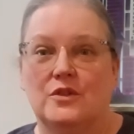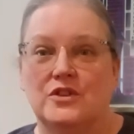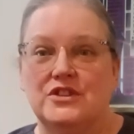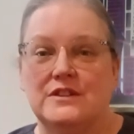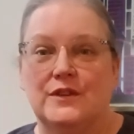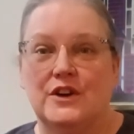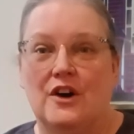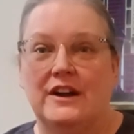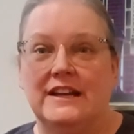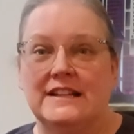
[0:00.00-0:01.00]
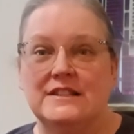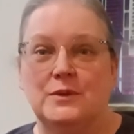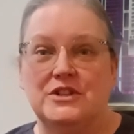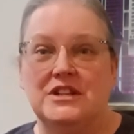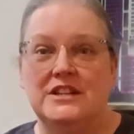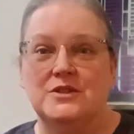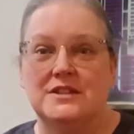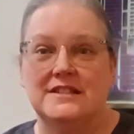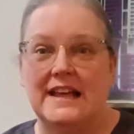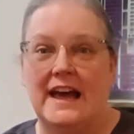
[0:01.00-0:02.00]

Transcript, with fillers: or just for cardigans, which he uses